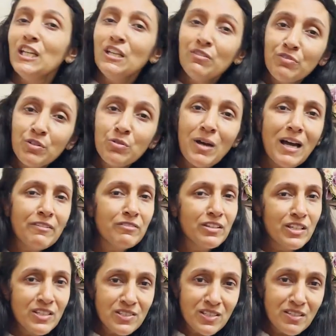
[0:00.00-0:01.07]
If you have
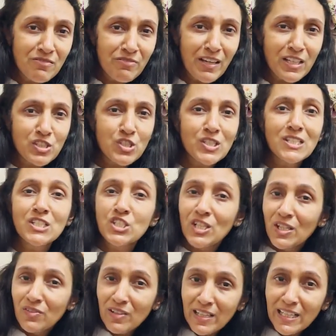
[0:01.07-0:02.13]
yeast infection,
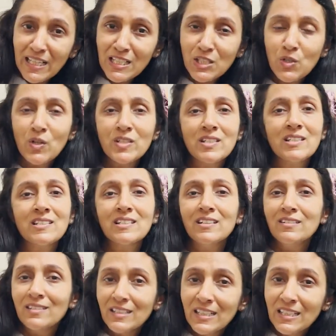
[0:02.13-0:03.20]
generally it causes
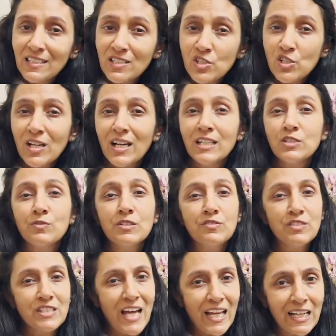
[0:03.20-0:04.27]
curdy discharge with
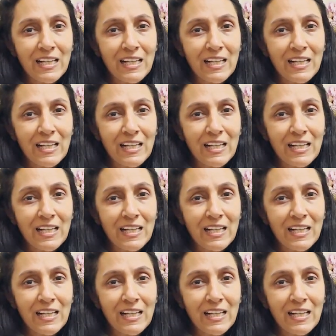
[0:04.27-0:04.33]
vaginal